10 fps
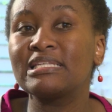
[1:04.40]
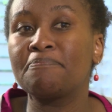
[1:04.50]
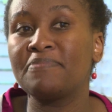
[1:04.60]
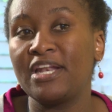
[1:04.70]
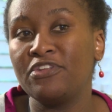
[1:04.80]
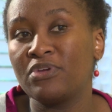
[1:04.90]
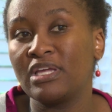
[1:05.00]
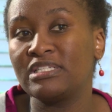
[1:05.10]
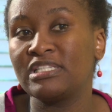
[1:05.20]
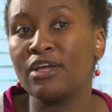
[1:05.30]
step that you
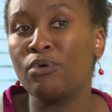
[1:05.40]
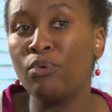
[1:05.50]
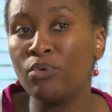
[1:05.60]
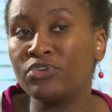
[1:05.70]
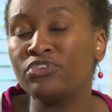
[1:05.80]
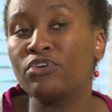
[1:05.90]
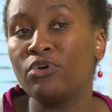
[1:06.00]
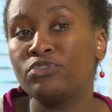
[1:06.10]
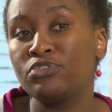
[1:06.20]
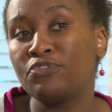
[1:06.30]
can take? Who could you
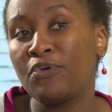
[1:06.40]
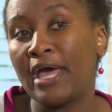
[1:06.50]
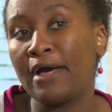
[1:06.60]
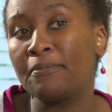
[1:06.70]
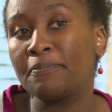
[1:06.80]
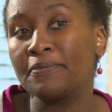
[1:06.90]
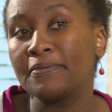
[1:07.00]
go to for help?